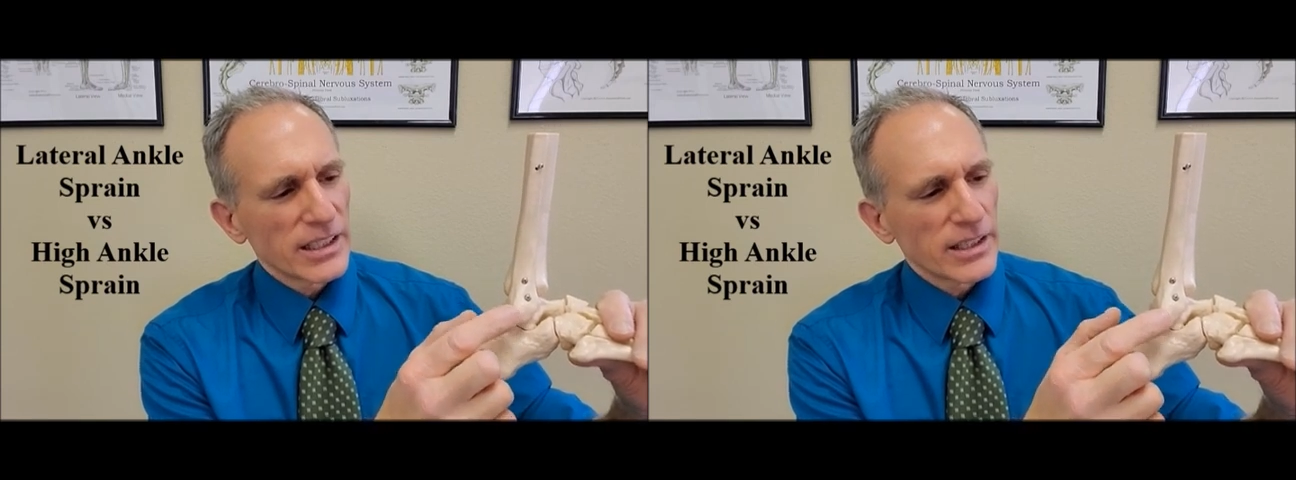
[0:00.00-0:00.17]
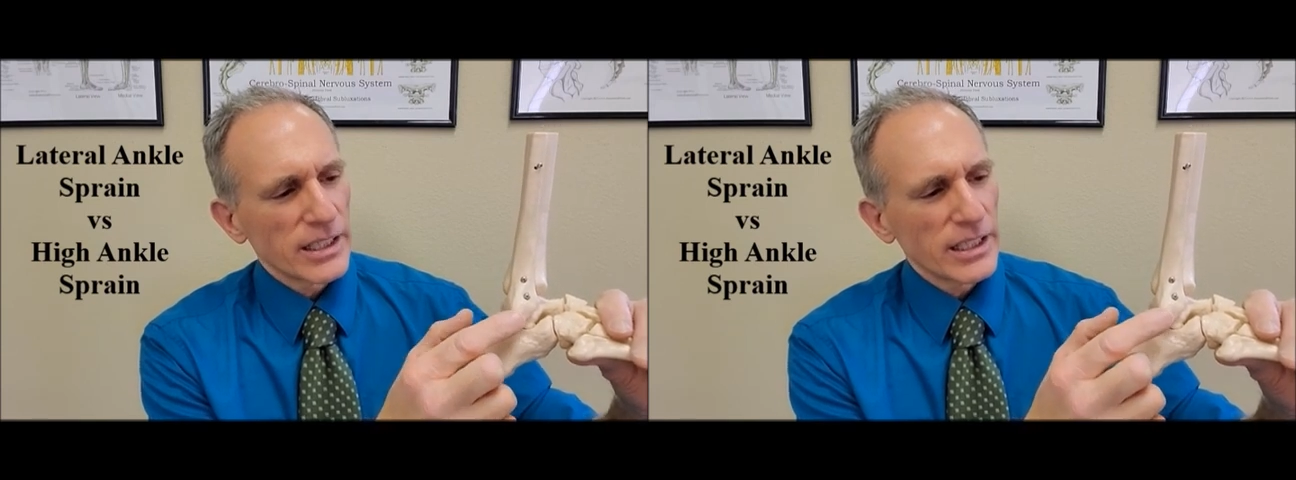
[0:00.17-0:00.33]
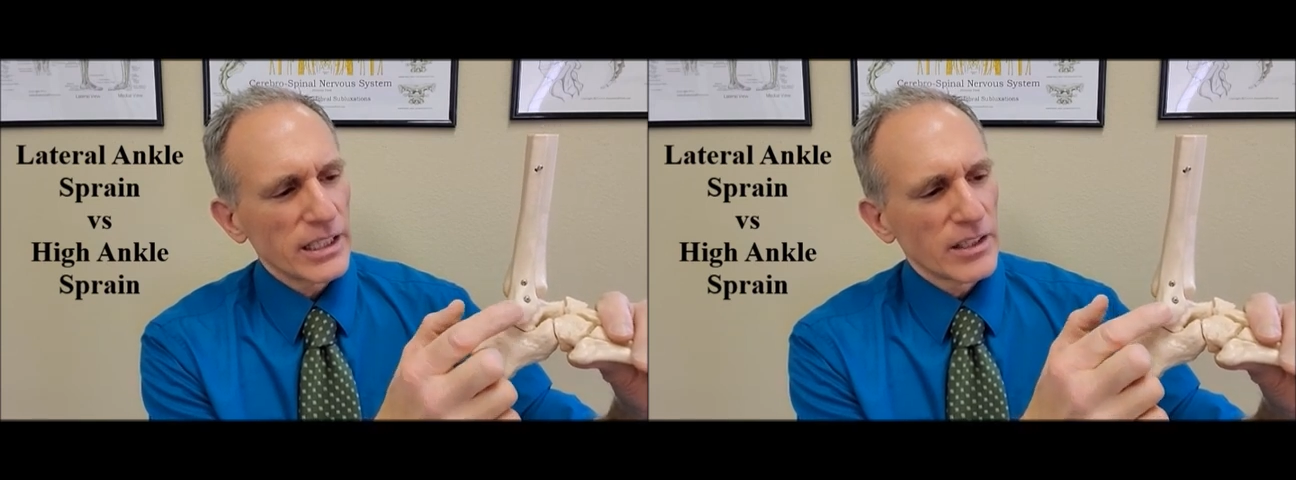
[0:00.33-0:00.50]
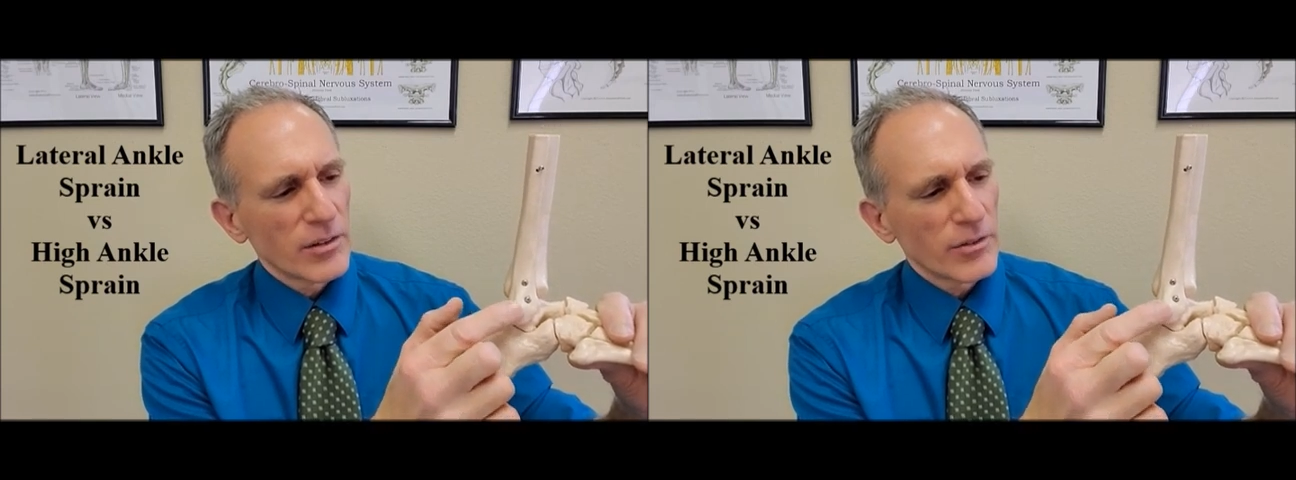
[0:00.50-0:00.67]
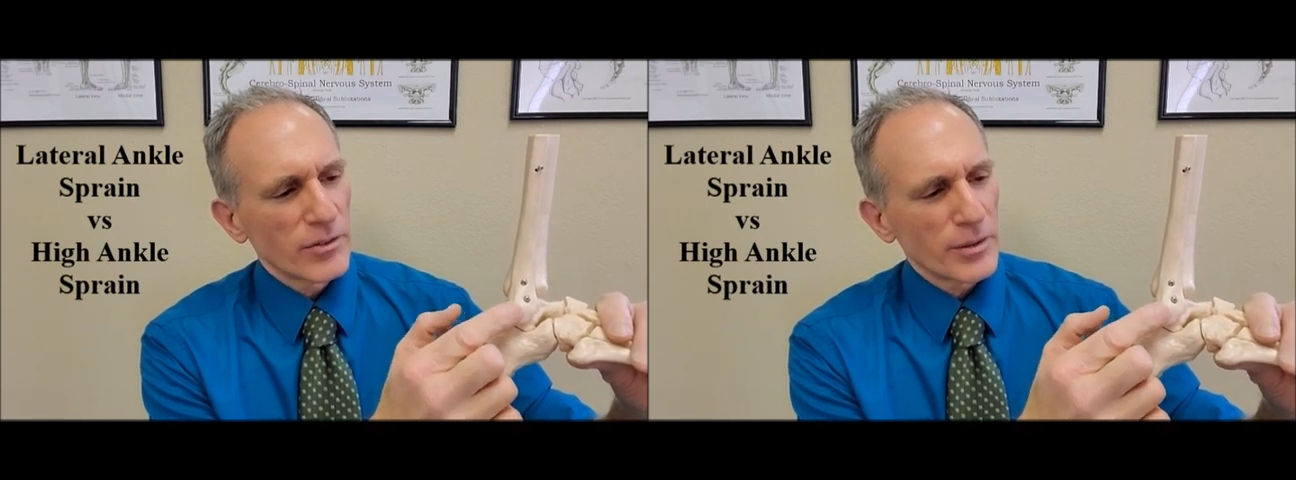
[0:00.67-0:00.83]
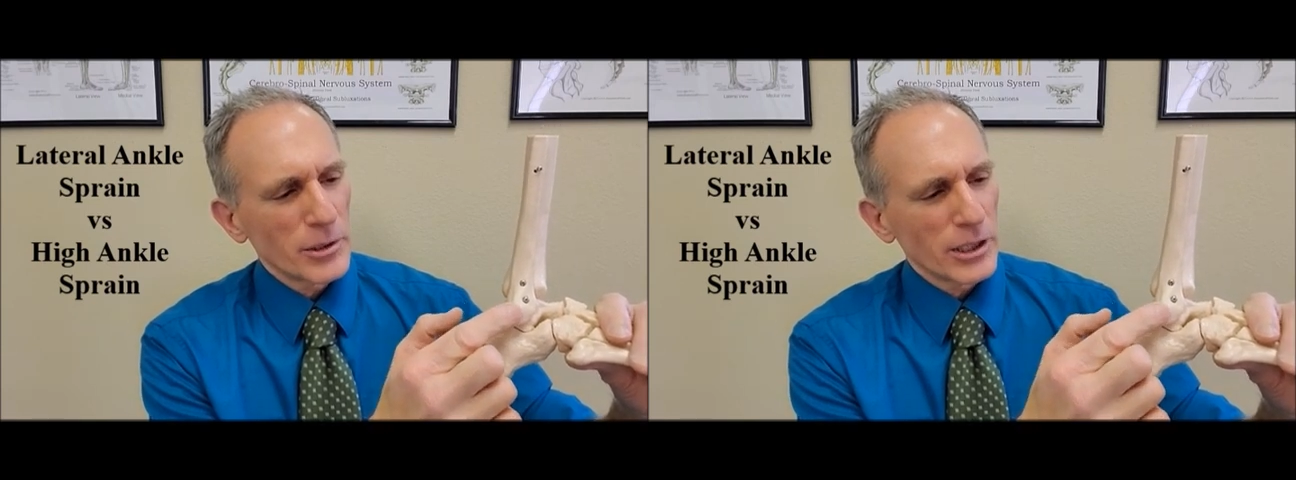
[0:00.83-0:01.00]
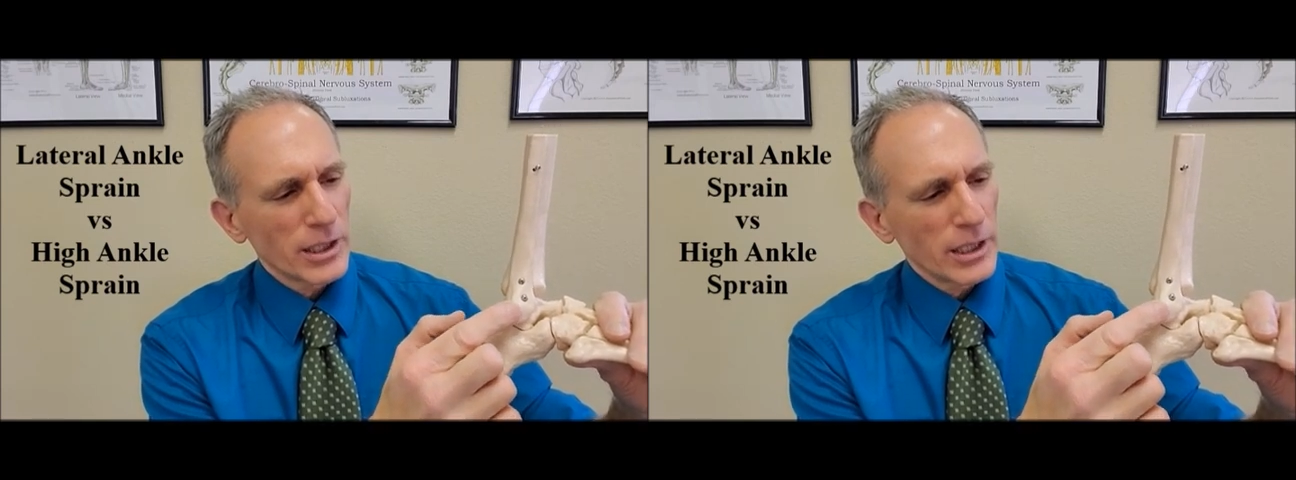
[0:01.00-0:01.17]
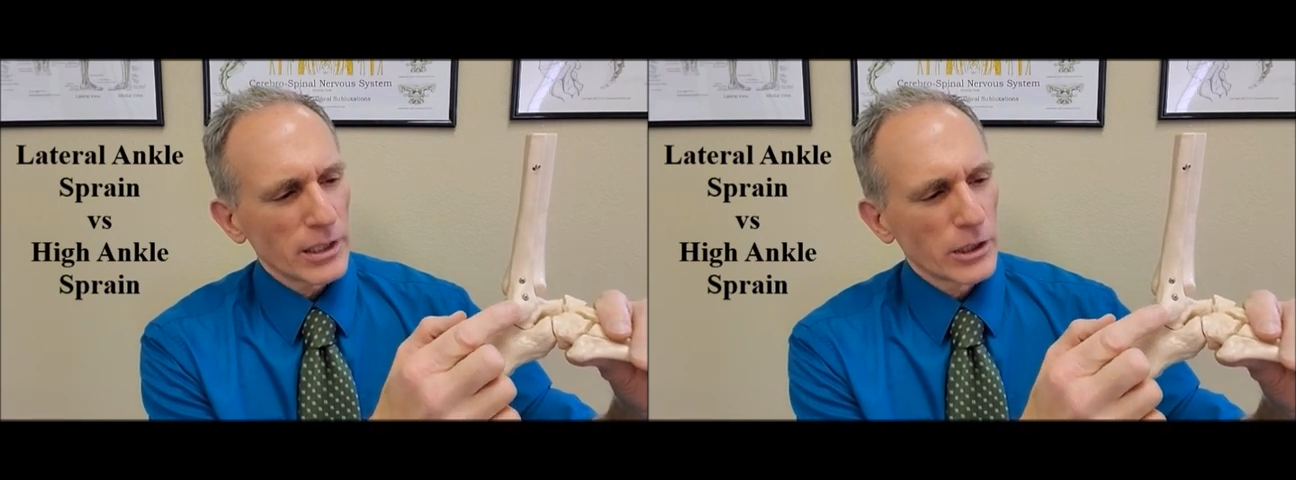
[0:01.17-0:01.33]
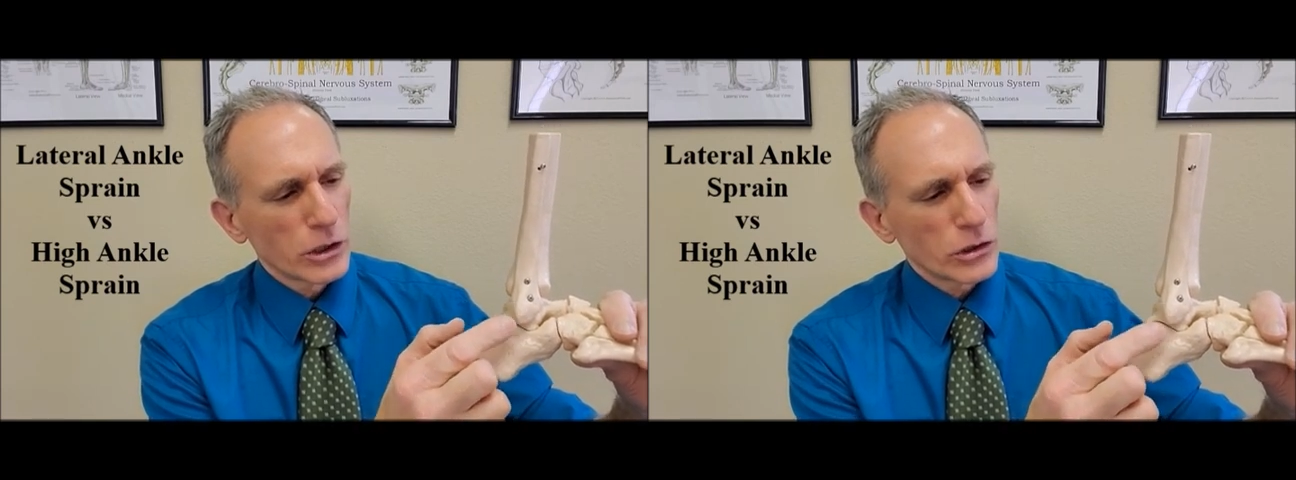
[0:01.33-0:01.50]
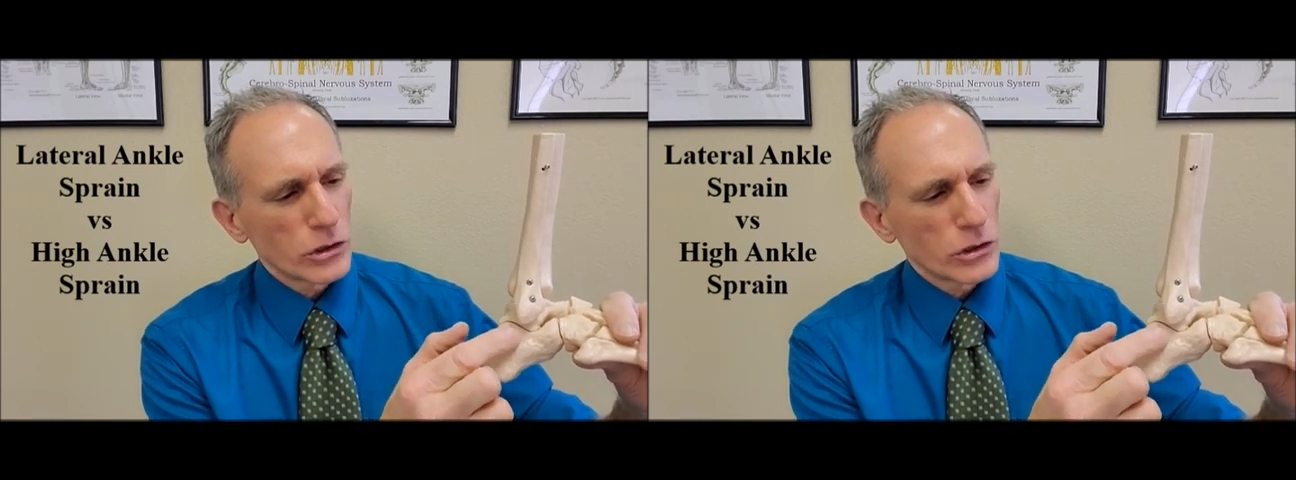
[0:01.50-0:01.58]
the fibula